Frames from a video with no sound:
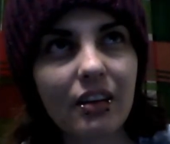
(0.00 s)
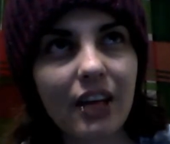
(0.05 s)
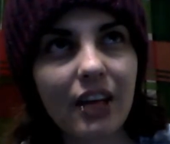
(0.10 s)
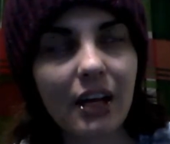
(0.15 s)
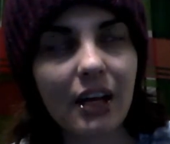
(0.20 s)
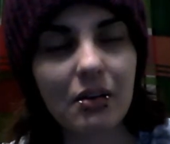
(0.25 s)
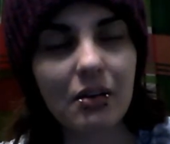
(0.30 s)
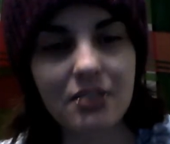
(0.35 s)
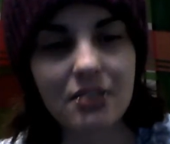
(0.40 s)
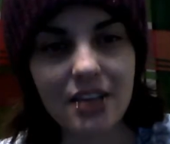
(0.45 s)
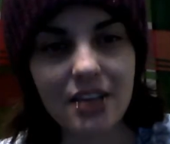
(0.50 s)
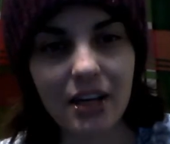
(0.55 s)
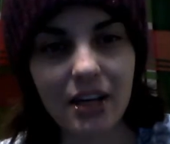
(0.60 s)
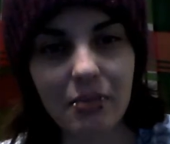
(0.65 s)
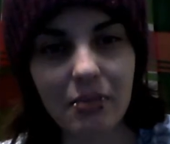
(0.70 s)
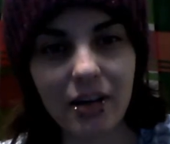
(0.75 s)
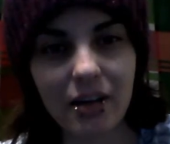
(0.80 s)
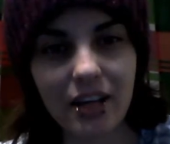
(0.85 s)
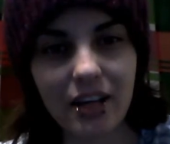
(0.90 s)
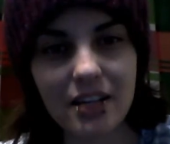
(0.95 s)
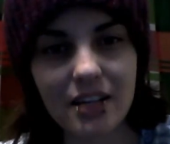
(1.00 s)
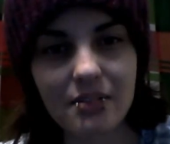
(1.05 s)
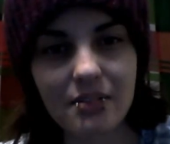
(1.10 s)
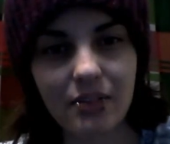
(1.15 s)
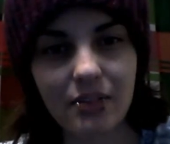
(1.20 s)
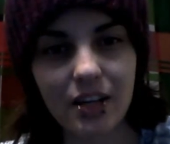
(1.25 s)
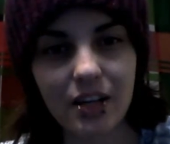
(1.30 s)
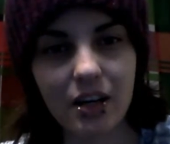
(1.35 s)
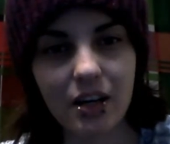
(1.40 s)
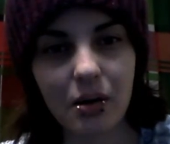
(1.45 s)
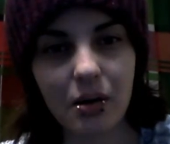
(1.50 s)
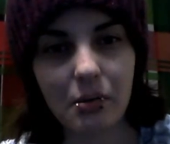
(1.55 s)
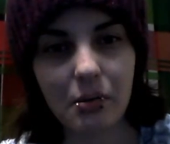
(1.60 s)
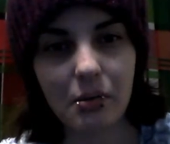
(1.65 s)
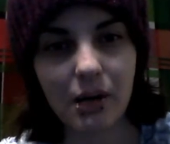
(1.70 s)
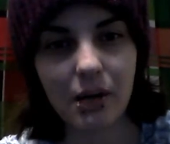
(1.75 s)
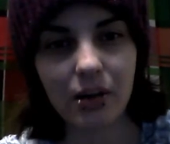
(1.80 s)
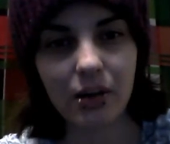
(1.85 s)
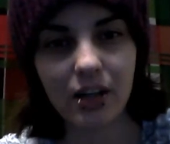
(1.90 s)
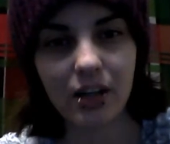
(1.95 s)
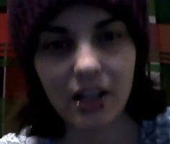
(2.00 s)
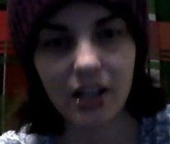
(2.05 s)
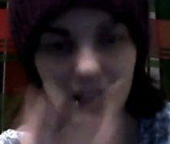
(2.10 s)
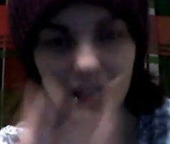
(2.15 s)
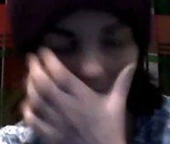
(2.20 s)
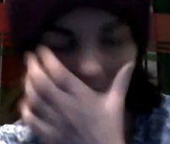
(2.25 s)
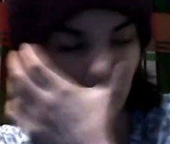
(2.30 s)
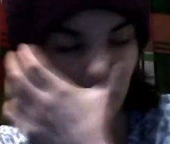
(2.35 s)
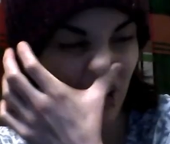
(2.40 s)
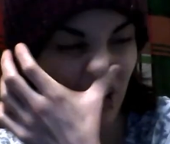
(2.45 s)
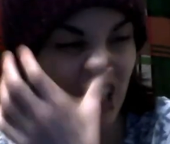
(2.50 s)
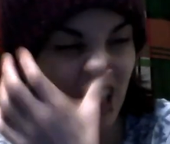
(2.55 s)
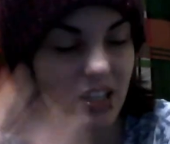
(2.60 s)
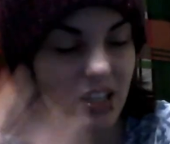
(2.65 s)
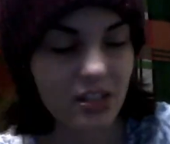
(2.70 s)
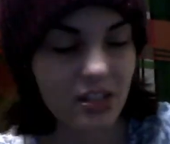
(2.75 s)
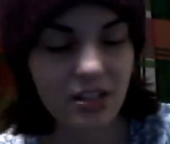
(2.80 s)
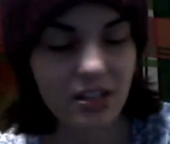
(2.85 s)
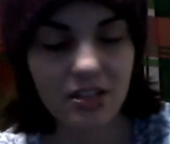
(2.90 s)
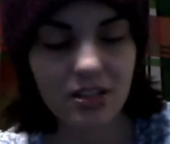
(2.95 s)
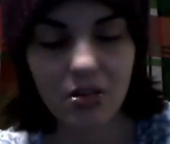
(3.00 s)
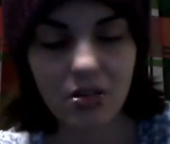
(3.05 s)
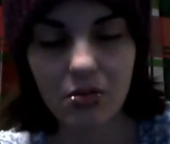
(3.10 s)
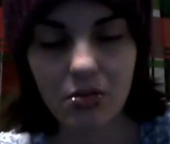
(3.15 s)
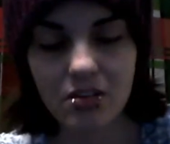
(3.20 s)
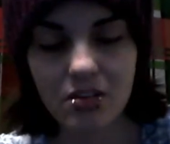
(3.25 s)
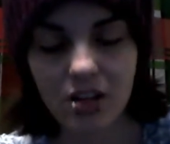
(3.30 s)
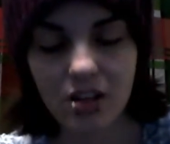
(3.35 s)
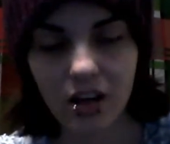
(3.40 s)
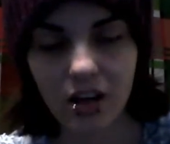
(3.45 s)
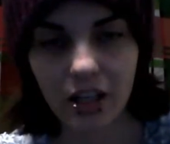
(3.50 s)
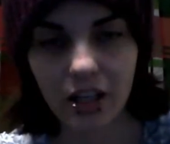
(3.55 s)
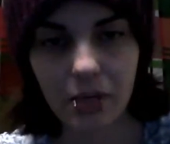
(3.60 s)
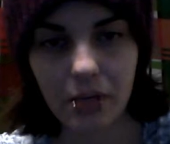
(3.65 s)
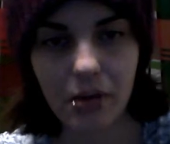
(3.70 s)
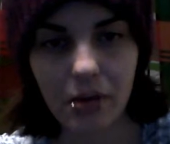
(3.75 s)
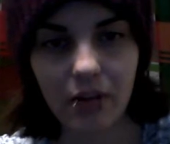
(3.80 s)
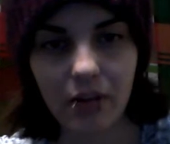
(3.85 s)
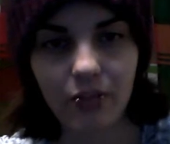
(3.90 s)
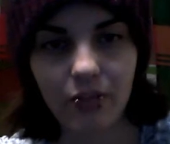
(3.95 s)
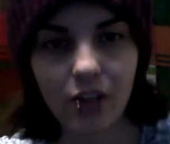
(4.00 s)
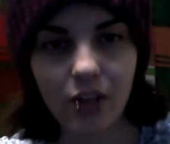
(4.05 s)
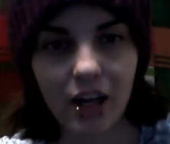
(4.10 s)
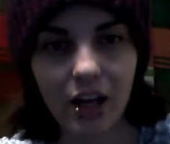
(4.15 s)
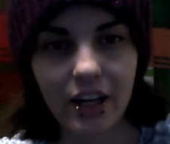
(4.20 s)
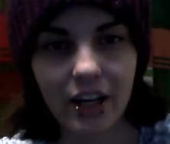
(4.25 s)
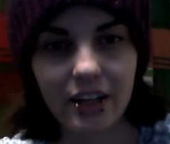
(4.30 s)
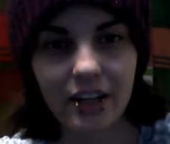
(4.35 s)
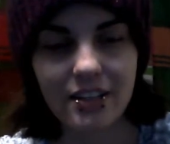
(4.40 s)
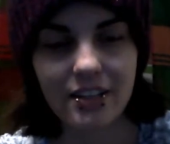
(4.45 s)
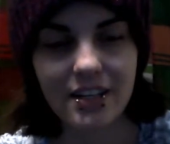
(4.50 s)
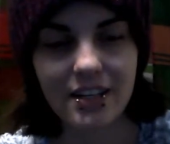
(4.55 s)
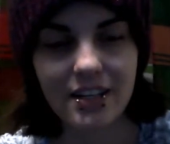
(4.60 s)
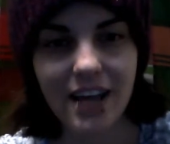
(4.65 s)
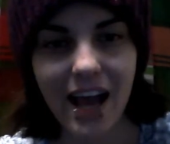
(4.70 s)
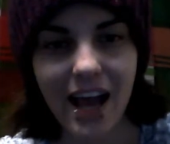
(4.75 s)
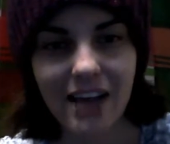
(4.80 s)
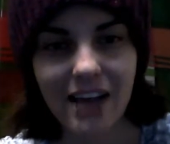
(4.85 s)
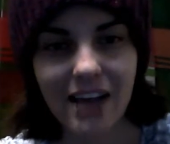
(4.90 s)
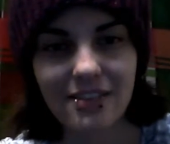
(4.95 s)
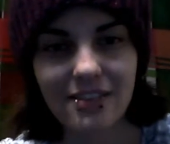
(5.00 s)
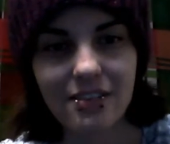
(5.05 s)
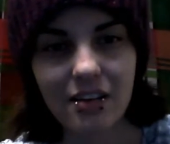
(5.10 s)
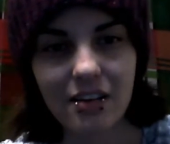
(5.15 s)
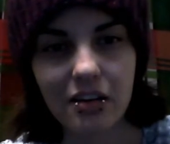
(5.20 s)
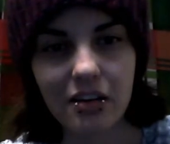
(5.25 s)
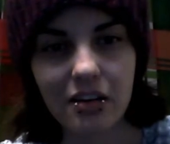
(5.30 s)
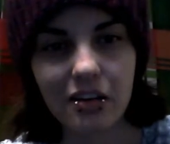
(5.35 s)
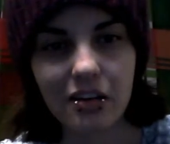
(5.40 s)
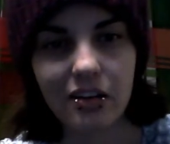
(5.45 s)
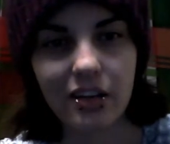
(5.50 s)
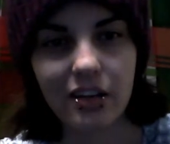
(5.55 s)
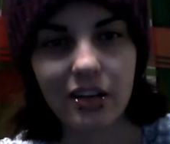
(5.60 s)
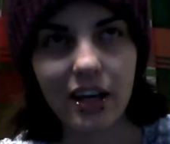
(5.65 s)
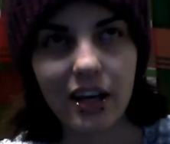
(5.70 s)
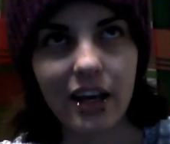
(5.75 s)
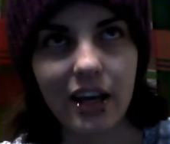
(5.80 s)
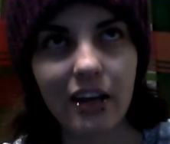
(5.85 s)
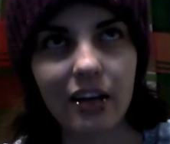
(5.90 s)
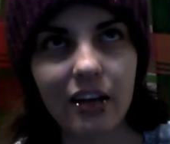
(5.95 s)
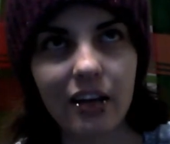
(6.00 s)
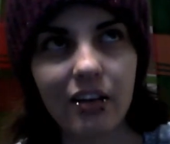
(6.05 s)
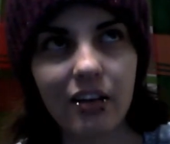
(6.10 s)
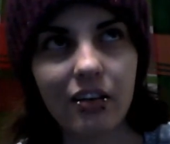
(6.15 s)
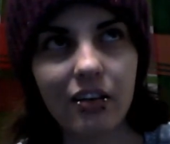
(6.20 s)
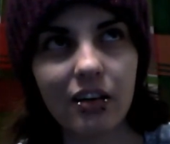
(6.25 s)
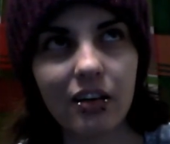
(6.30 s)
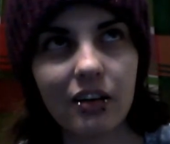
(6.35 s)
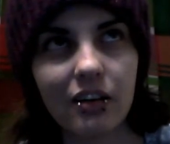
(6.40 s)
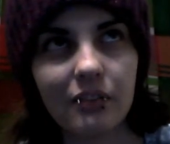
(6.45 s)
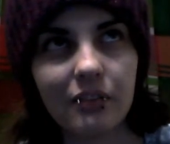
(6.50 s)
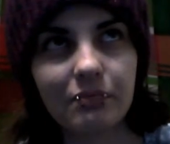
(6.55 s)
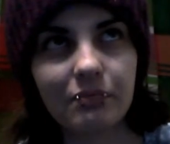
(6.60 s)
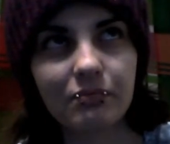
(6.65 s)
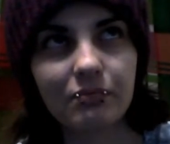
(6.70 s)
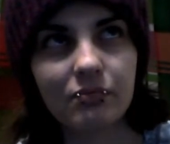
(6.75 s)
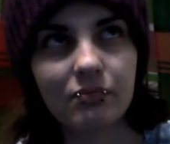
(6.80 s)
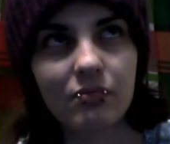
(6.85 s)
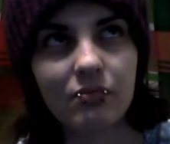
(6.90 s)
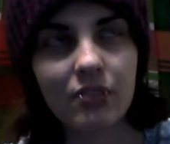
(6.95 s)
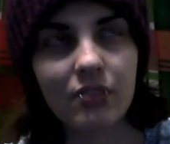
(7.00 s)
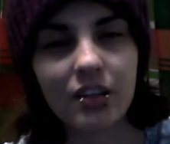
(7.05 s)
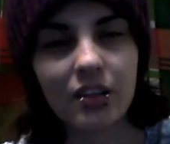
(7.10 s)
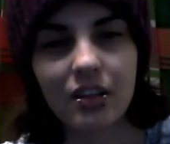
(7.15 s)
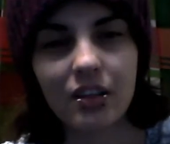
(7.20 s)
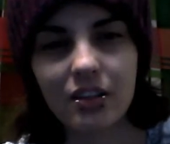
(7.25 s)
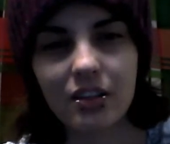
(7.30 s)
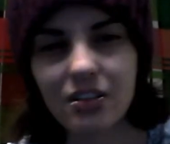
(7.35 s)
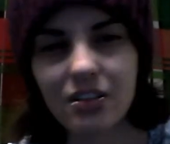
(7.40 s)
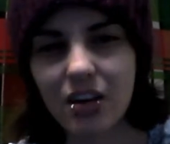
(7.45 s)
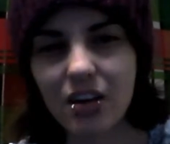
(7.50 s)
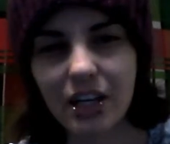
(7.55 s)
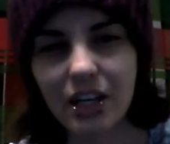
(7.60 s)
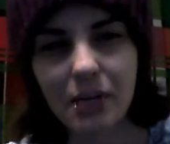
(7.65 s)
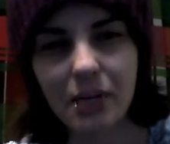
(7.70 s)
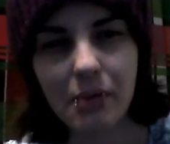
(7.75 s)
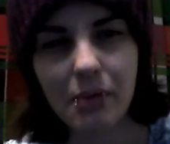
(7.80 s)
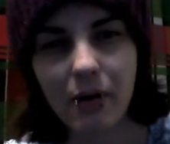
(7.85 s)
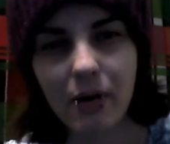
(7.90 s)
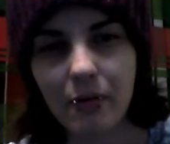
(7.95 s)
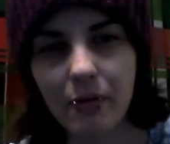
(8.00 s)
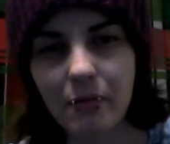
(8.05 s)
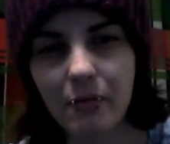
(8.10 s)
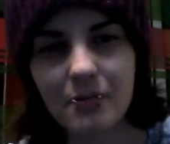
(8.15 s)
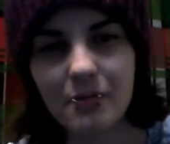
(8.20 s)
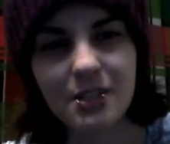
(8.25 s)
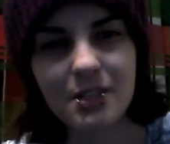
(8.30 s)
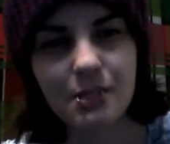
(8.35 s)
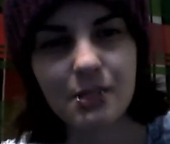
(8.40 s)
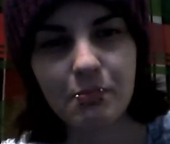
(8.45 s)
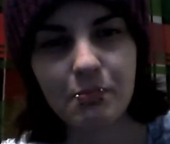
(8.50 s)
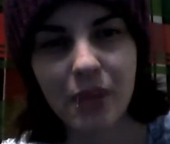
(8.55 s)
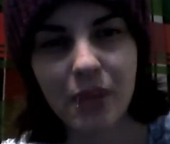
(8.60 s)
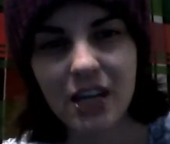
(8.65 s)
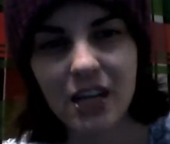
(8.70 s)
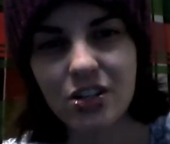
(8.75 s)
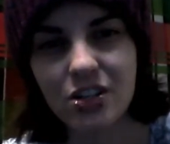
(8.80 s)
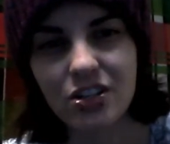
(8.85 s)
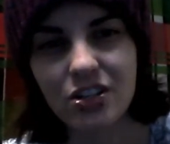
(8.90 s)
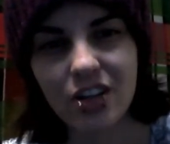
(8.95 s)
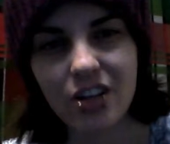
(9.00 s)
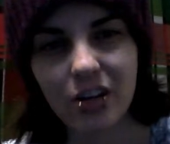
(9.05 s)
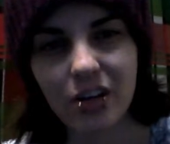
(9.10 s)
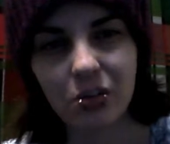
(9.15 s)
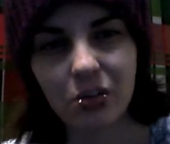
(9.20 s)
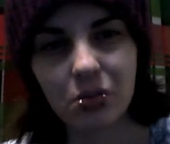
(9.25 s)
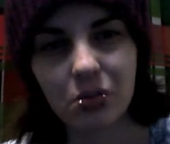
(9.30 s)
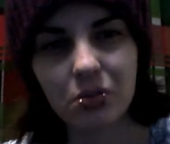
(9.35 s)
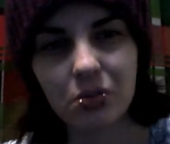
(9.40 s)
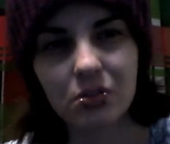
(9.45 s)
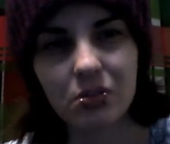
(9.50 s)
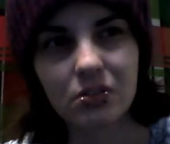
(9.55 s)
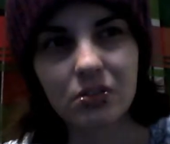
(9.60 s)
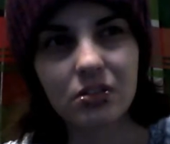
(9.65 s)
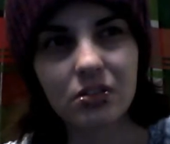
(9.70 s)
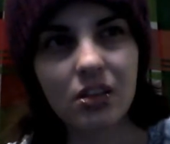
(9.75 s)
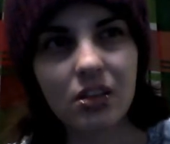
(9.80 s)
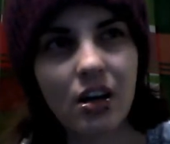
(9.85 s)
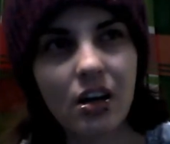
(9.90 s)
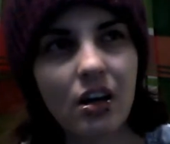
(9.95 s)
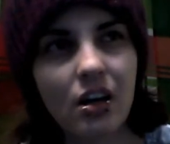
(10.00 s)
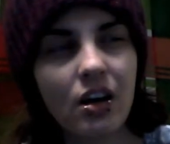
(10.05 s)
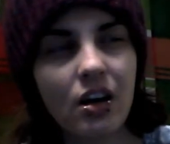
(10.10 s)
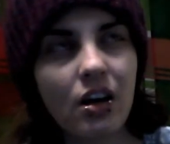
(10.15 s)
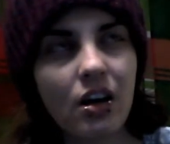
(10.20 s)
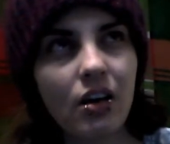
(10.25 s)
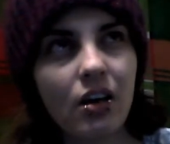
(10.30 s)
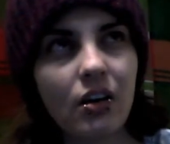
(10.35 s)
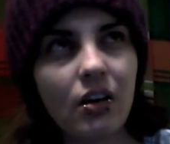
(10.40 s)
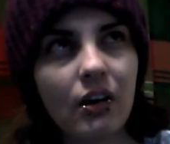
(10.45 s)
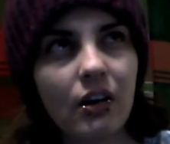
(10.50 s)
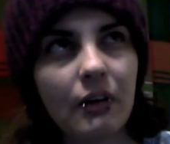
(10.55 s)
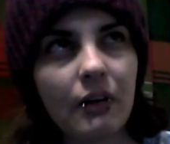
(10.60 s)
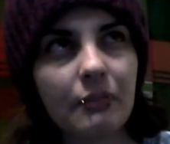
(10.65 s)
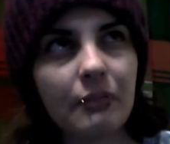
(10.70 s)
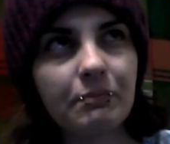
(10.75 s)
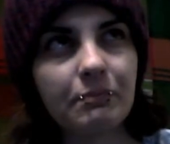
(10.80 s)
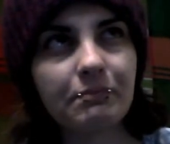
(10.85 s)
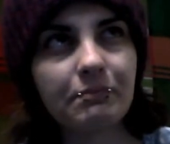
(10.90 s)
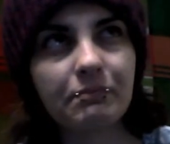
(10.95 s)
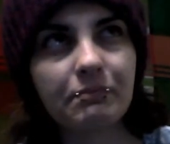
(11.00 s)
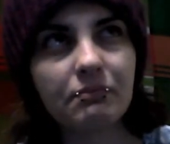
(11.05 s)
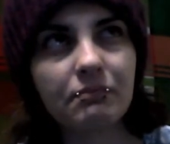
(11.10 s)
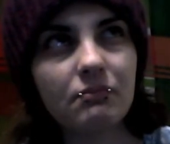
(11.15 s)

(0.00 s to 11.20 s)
like I was saying in my last video about Kanye West, he's always talking about flying to NASA and talking about space shuttles. Um,